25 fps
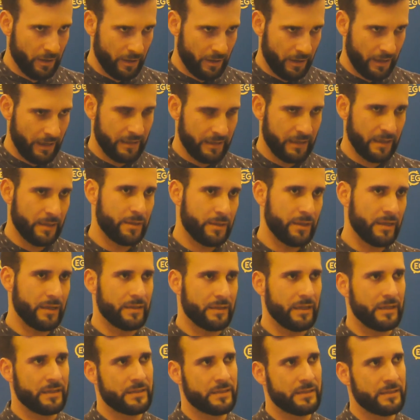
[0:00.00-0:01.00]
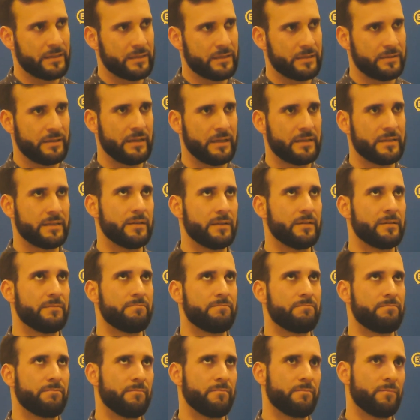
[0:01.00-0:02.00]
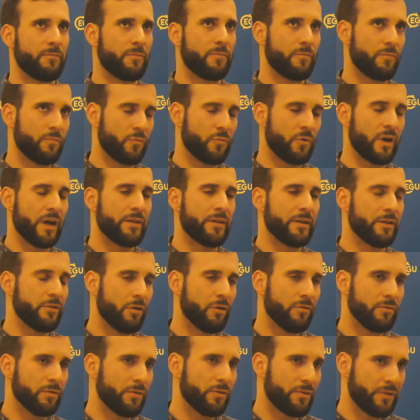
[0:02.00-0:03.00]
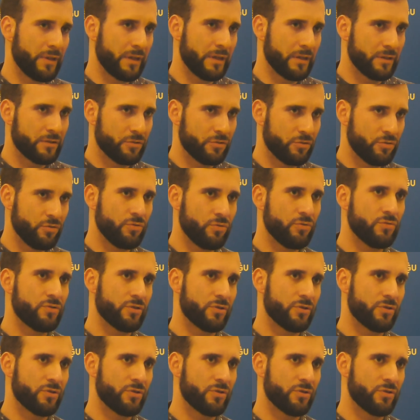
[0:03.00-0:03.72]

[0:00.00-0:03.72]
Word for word: And I think that's that's a rather novel thing to do.